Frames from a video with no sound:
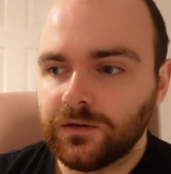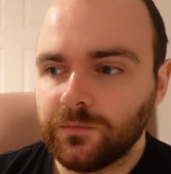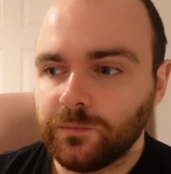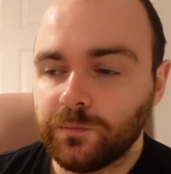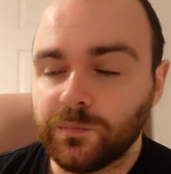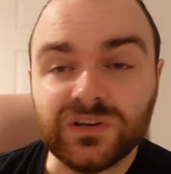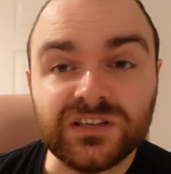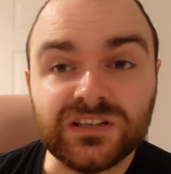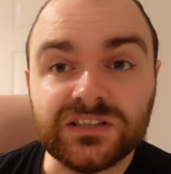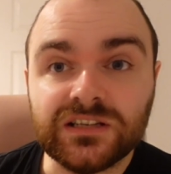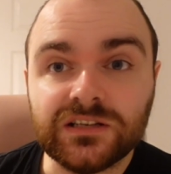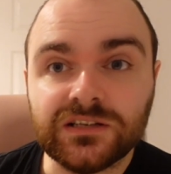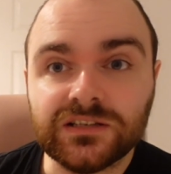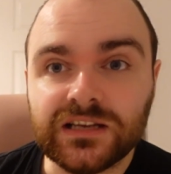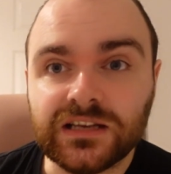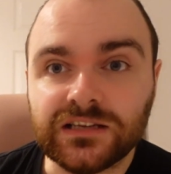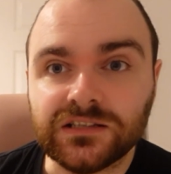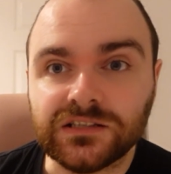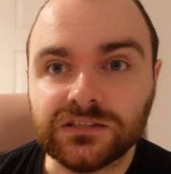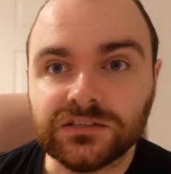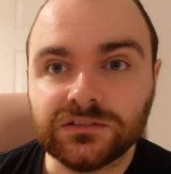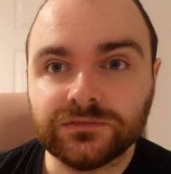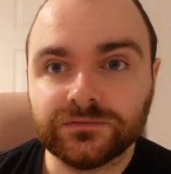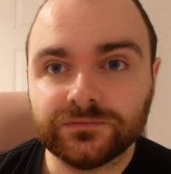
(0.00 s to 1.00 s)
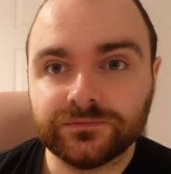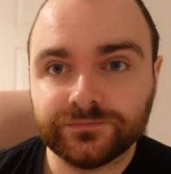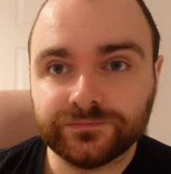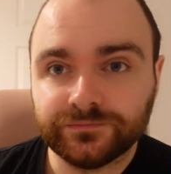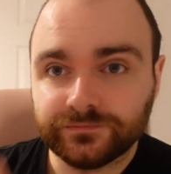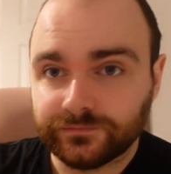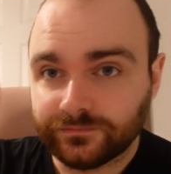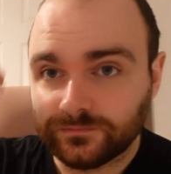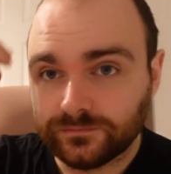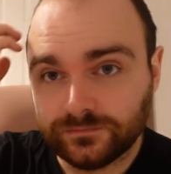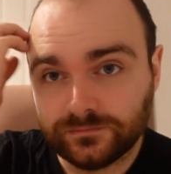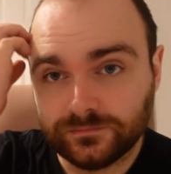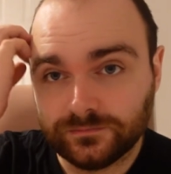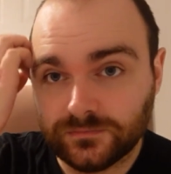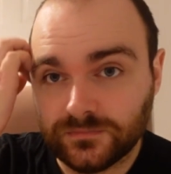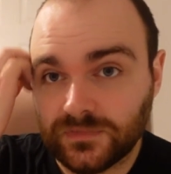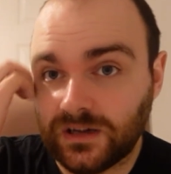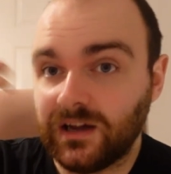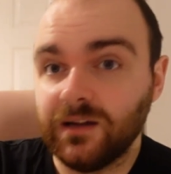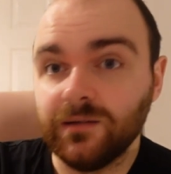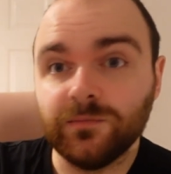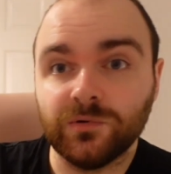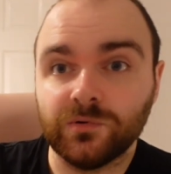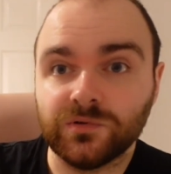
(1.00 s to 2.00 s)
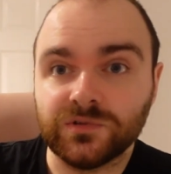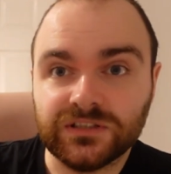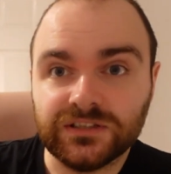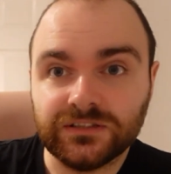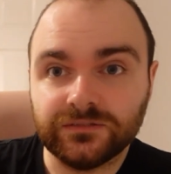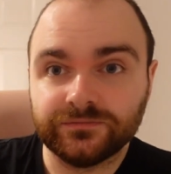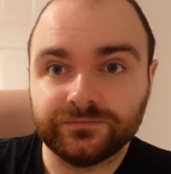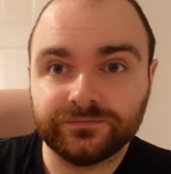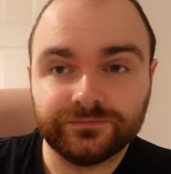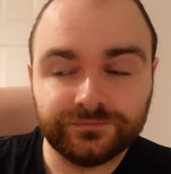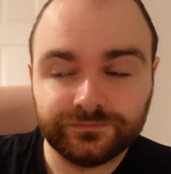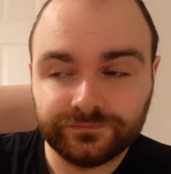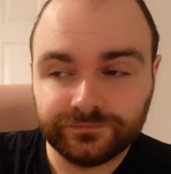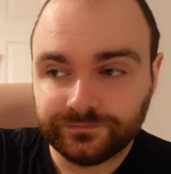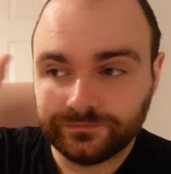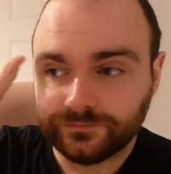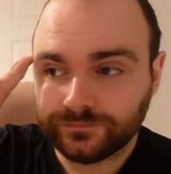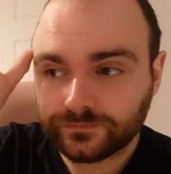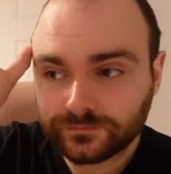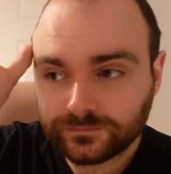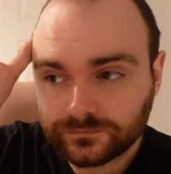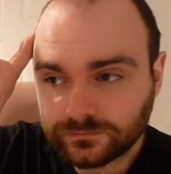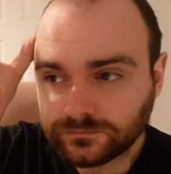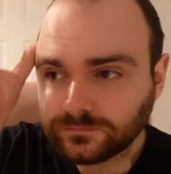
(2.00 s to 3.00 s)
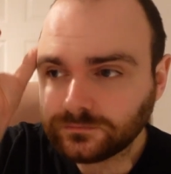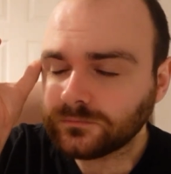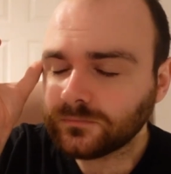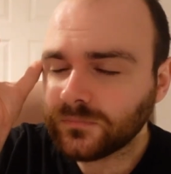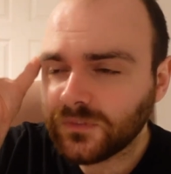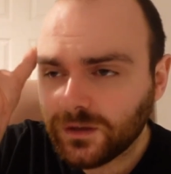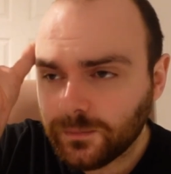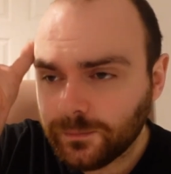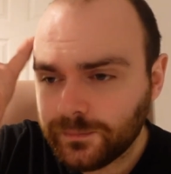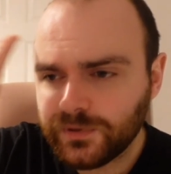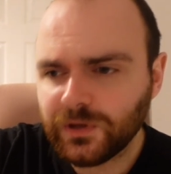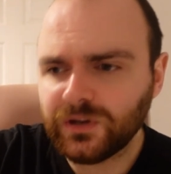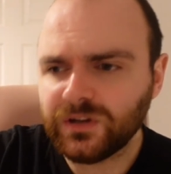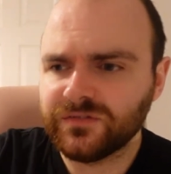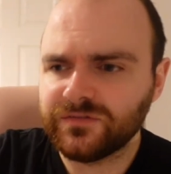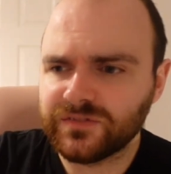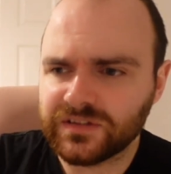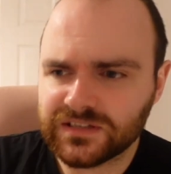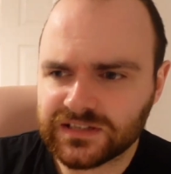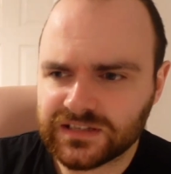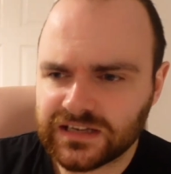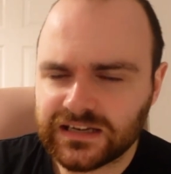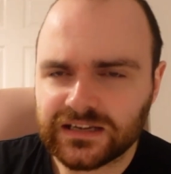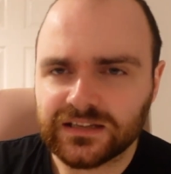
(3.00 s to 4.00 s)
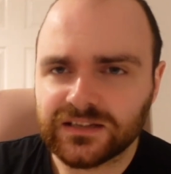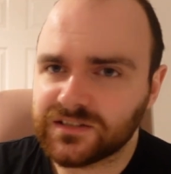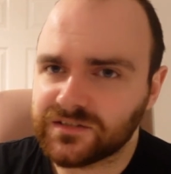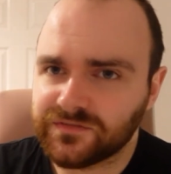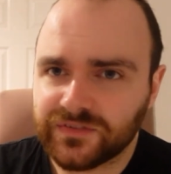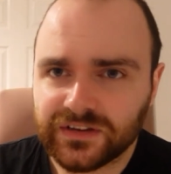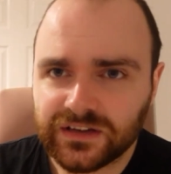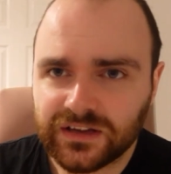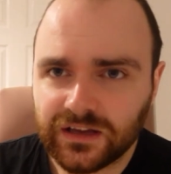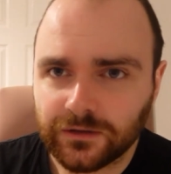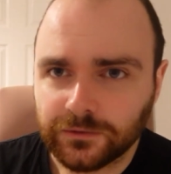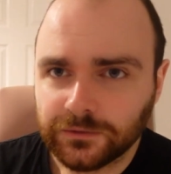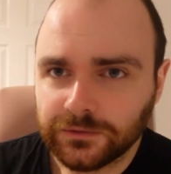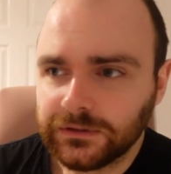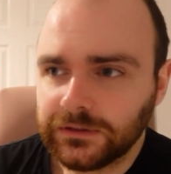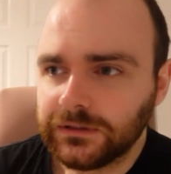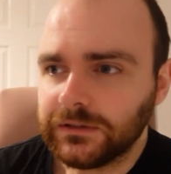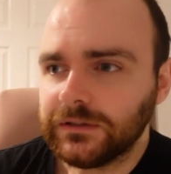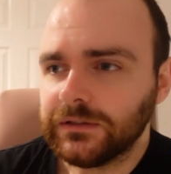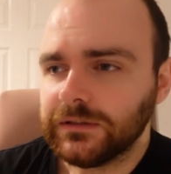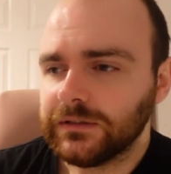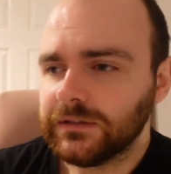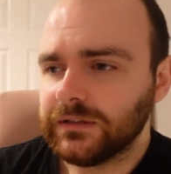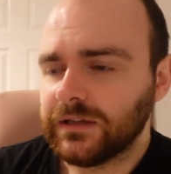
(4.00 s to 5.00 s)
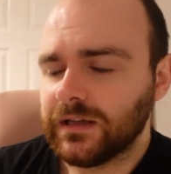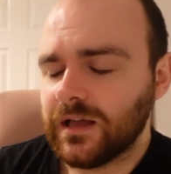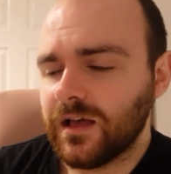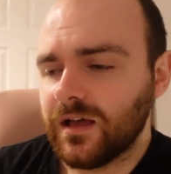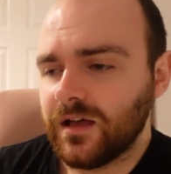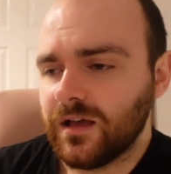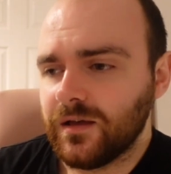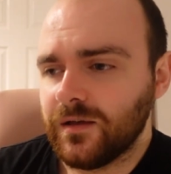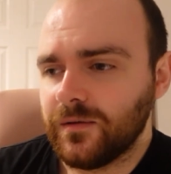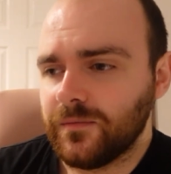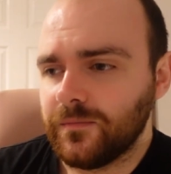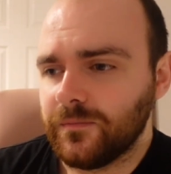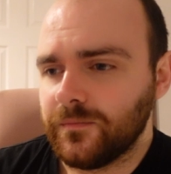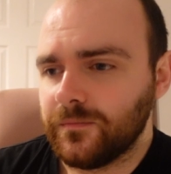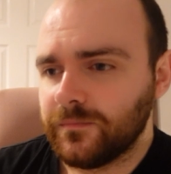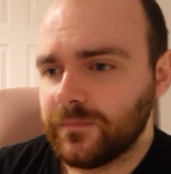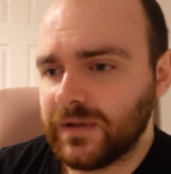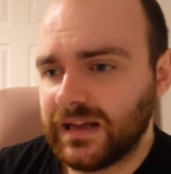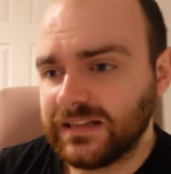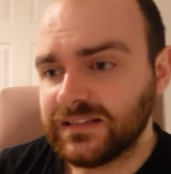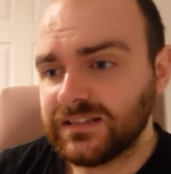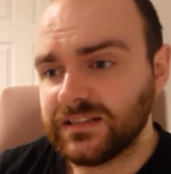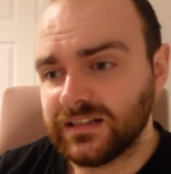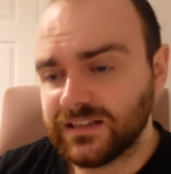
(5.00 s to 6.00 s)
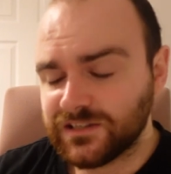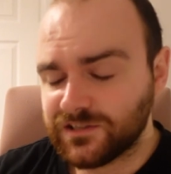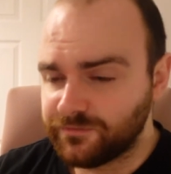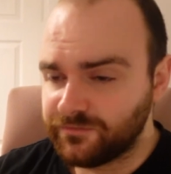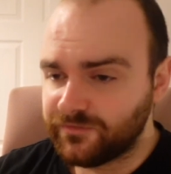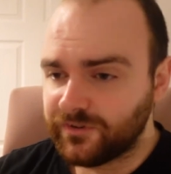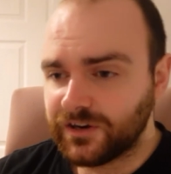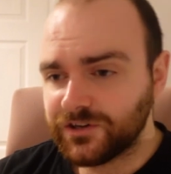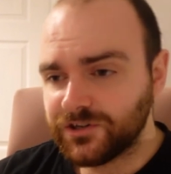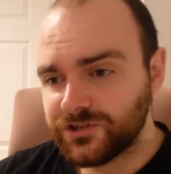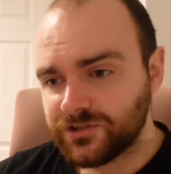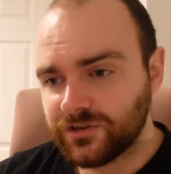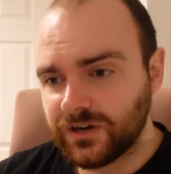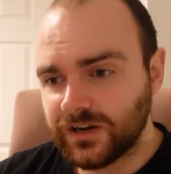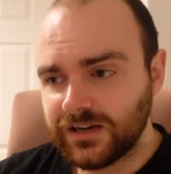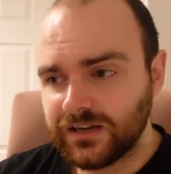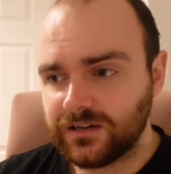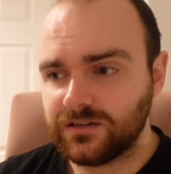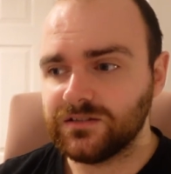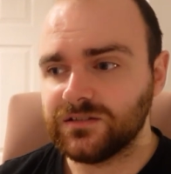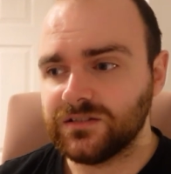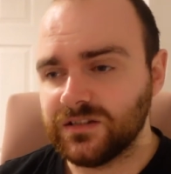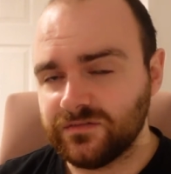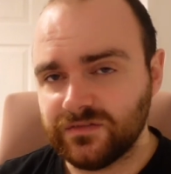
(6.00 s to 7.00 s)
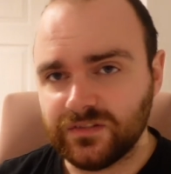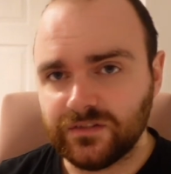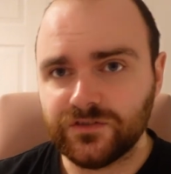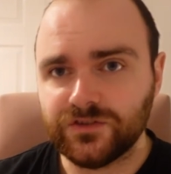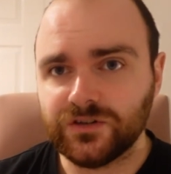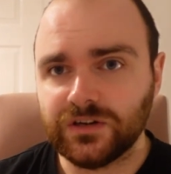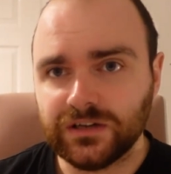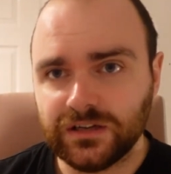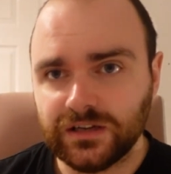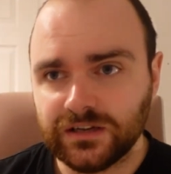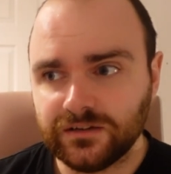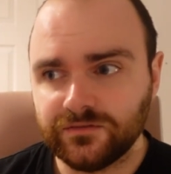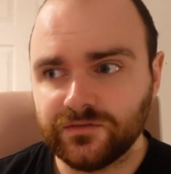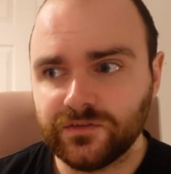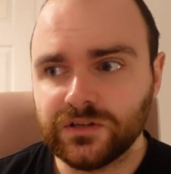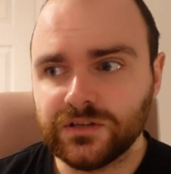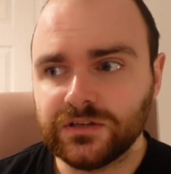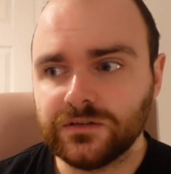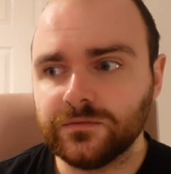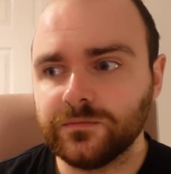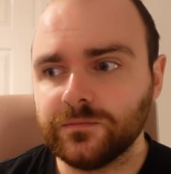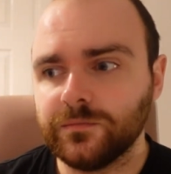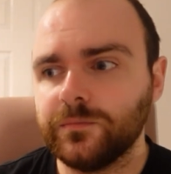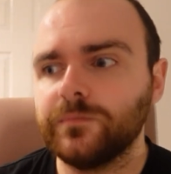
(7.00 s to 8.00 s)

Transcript: But it still sells. I bought it purely for the sake of this video, um, and to let some friends try it because they've never tried Lagavulin.